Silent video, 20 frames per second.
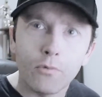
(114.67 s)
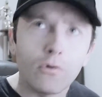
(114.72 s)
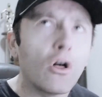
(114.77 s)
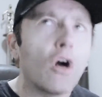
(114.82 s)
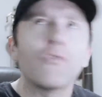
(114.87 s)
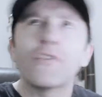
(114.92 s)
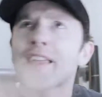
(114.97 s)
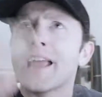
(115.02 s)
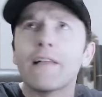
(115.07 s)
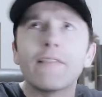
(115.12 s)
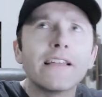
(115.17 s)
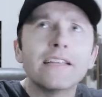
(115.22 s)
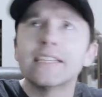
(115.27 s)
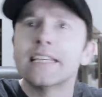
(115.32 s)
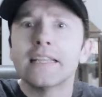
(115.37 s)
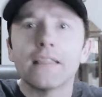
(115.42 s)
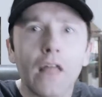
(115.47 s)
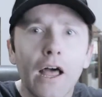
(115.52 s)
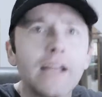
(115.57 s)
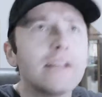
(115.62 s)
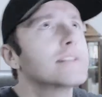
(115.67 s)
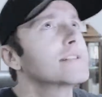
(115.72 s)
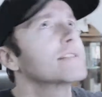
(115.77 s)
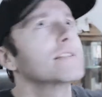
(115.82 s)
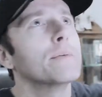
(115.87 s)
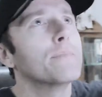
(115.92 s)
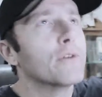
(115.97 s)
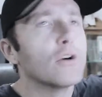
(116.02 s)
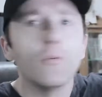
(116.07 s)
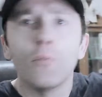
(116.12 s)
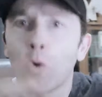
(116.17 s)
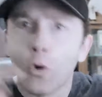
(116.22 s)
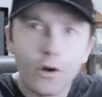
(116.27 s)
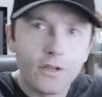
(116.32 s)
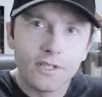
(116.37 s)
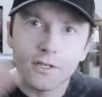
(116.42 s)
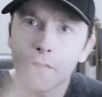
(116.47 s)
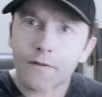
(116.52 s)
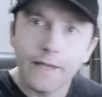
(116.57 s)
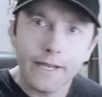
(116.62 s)
With all the LED lights and the
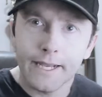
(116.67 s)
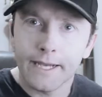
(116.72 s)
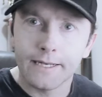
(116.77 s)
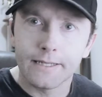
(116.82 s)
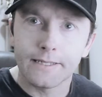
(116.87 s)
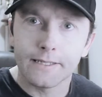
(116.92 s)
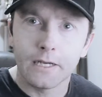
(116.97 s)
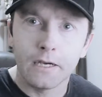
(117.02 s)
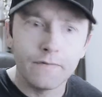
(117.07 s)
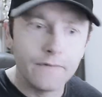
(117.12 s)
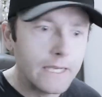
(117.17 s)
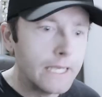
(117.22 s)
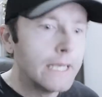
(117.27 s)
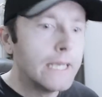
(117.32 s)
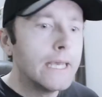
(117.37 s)
billboards and all that kind of stuff.